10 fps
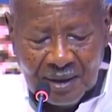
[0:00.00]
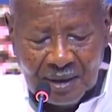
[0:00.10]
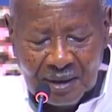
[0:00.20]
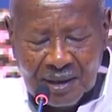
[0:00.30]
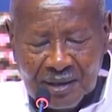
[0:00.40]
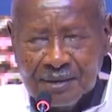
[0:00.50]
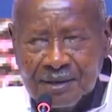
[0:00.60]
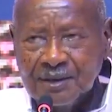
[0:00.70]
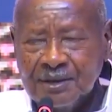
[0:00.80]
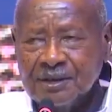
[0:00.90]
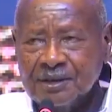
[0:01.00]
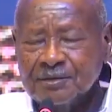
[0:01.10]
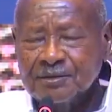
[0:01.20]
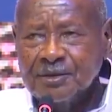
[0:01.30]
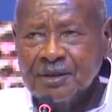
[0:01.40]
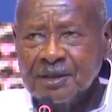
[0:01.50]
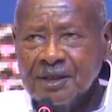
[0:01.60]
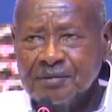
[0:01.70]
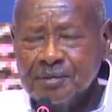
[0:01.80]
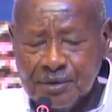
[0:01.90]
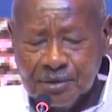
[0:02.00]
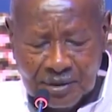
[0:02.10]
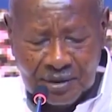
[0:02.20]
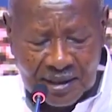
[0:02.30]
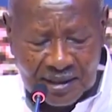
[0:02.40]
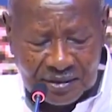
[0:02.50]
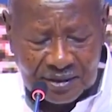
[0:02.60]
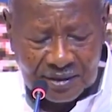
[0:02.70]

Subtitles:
Now, in these 4.5 million years,